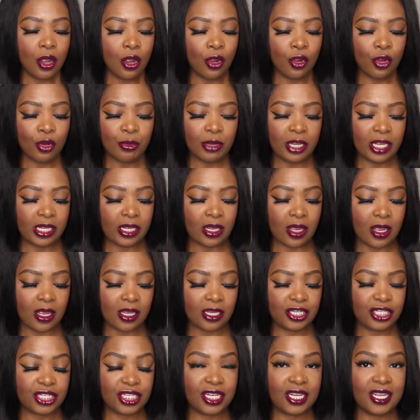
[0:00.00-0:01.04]
oh my
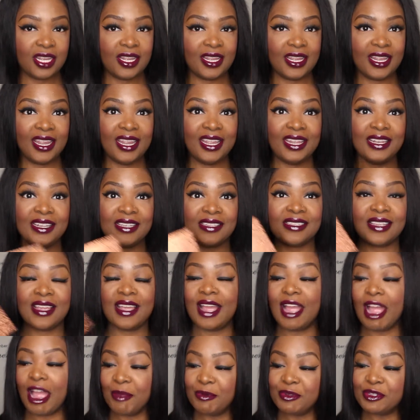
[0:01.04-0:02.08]
gosh, it is
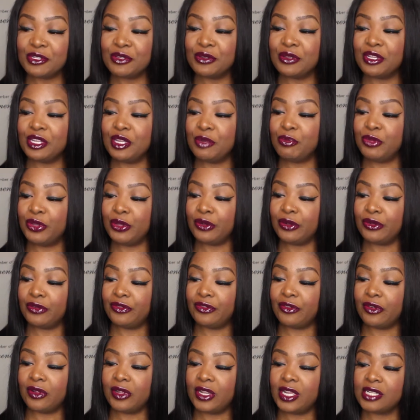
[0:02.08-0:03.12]
absolutely
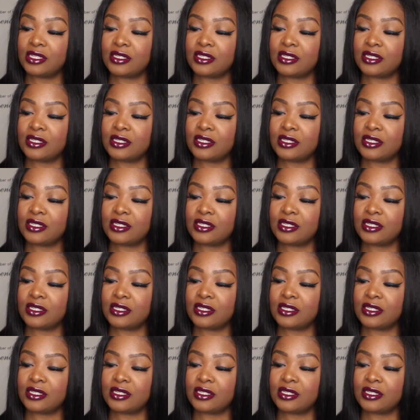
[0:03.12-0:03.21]
beautiful.